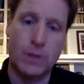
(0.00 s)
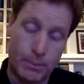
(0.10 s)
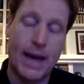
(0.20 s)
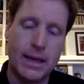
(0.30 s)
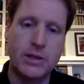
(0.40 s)
or
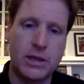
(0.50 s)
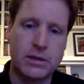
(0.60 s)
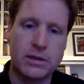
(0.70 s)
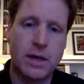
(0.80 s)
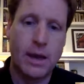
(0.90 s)
abiding
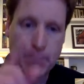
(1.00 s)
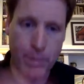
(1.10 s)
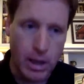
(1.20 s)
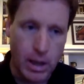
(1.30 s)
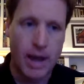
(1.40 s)
in
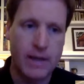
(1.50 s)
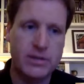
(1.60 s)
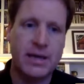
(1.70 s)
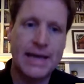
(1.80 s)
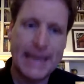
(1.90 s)
Jesus,
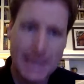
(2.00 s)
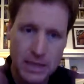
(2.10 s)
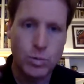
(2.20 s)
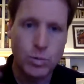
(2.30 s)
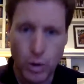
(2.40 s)
plus
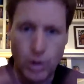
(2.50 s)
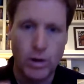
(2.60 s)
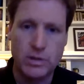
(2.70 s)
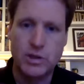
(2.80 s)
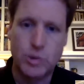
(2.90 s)
His
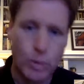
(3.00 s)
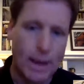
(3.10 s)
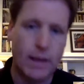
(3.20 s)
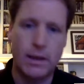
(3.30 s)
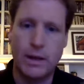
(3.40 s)
words
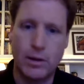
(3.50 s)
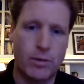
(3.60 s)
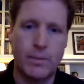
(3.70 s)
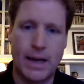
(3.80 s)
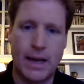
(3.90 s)
dwelling or
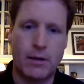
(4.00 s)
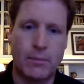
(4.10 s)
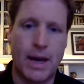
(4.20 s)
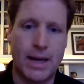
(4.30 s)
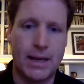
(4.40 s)
remaining or
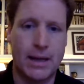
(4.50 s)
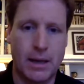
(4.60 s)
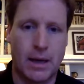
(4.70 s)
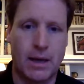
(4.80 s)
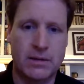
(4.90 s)
abiding in
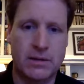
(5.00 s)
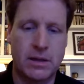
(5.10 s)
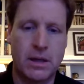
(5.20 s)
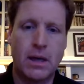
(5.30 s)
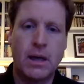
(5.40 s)
us,
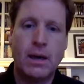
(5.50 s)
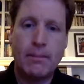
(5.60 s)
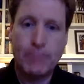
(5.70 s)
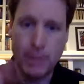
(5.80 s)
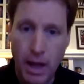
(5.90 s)

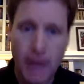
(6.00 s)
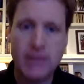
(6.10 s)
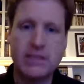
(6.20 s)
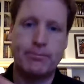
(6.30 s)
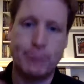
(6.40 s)

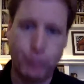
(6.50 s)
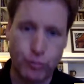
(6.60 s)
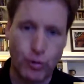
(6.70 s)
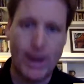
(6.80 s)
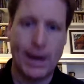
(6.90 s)
plus
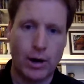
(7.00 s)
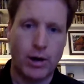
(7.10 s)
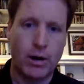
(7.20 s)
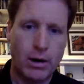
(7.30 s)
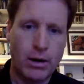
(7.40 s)

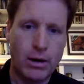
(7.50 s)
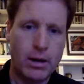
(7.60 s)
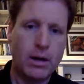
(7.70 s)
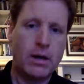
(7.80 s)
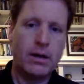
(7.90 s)
prayer
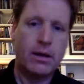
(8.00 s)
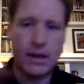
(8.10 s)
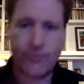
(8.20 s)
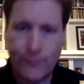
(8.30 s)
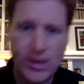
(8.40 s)

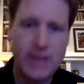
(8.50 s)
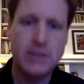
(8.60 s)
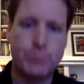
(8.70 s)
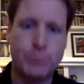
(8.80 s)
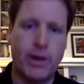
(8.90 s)
that
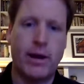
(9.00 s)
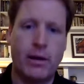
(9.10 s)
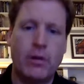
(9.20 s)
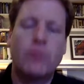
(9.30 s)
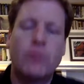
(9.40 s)
feeds
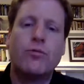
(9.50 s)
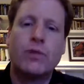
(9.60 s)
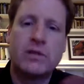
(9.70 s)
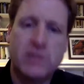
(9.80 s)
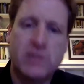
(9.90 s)
prayer
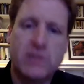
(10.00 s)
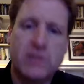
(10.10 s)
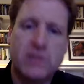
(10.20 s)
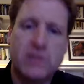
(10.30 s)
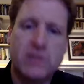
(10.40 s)
results
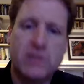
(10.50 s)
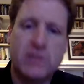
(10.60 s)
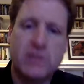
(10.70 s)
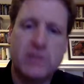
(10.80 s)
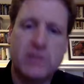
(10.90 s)
in fruit.